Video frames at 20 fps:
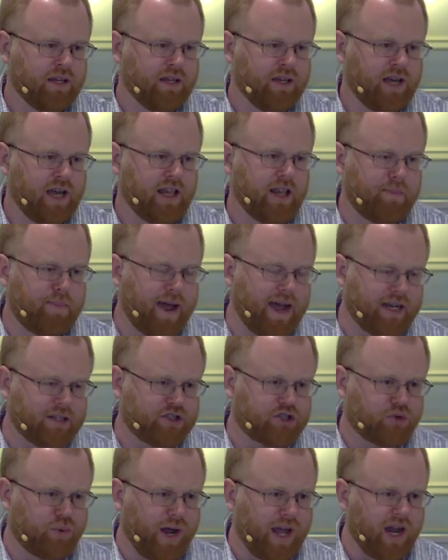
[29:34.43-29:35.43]
In the past
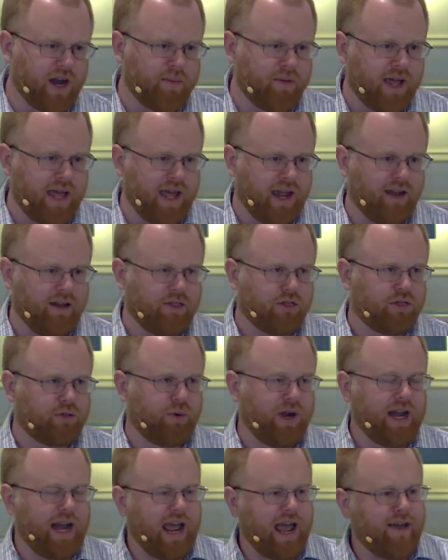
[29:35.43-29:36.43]
three and, a, uh, three
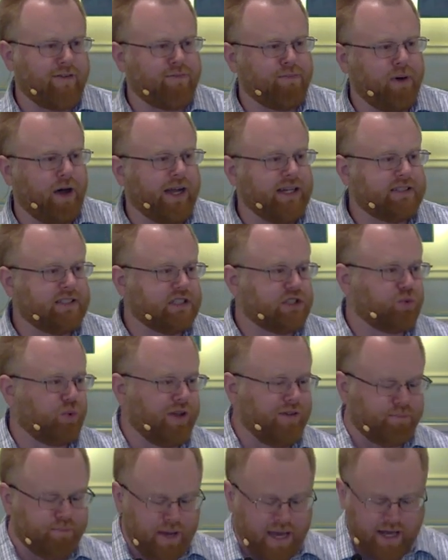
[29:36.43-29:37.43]
and a half months, as
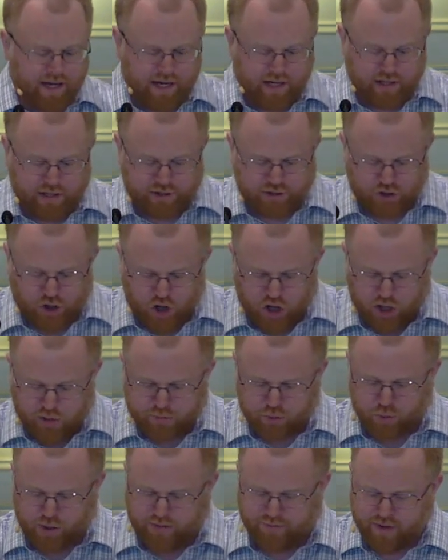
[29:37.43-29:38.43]
we've been in the Psalms,
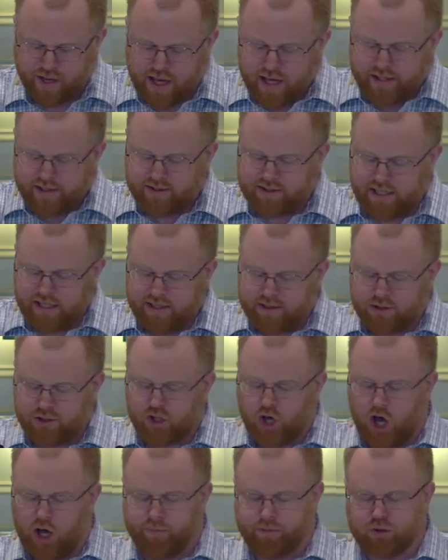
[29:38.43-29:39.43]
we've seen
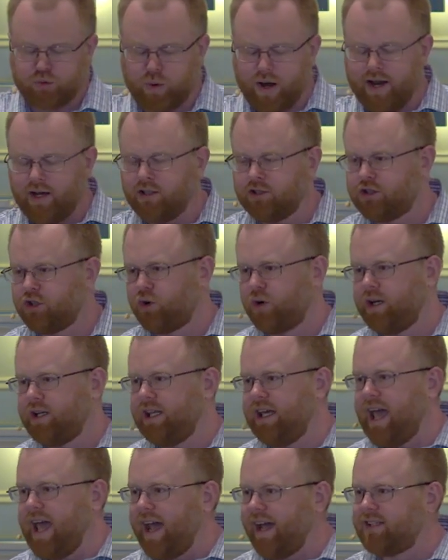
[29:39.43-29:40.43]
Psalms written during
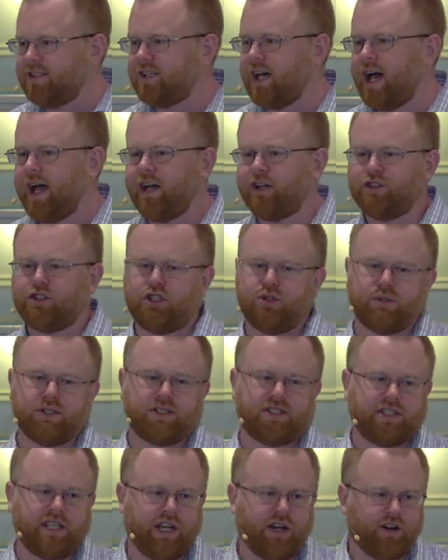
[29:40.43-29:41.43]
the exiles to
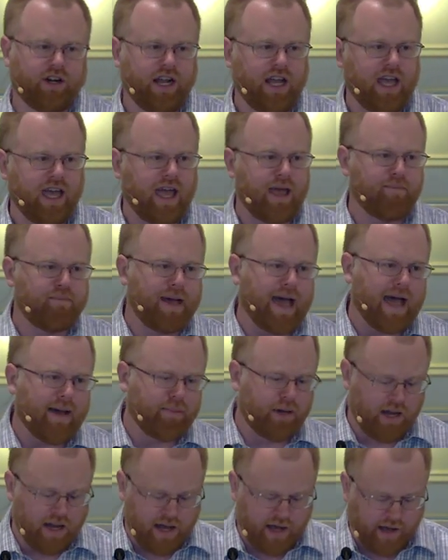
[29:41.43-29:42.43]
Assyria and
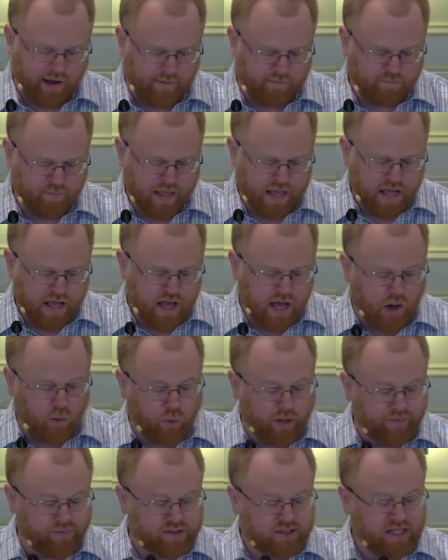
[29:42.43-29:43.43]
Babylon. Uh,
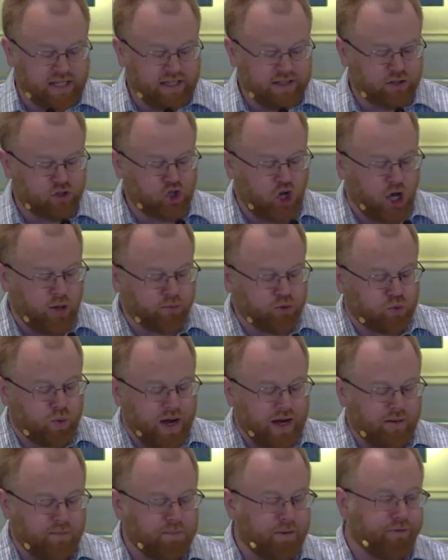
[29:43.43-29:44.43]
we've seen Psalms
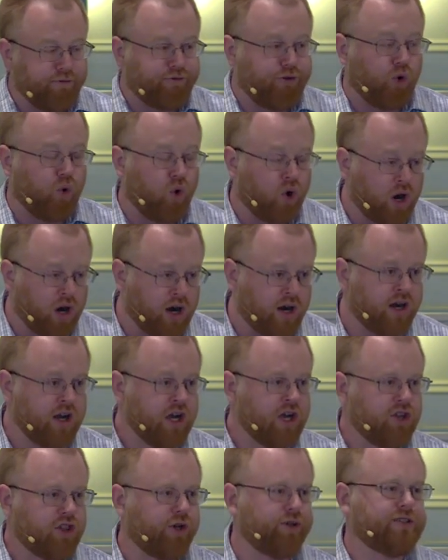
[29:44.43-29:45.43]
written before
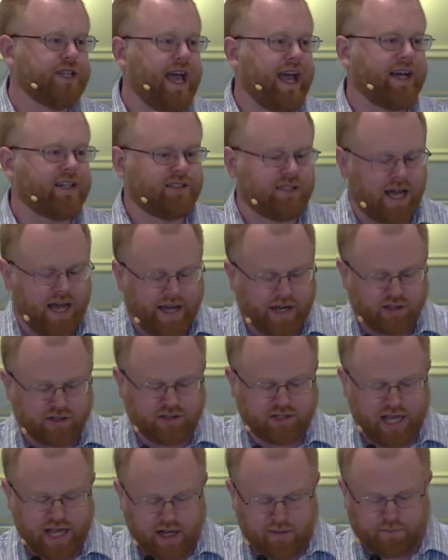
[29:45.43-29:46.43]
those exiles
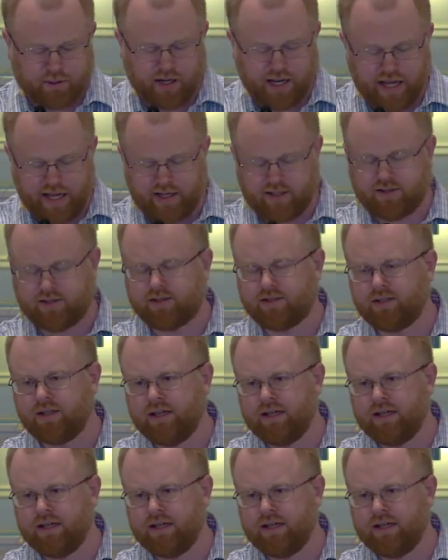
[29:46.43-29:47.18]
take place.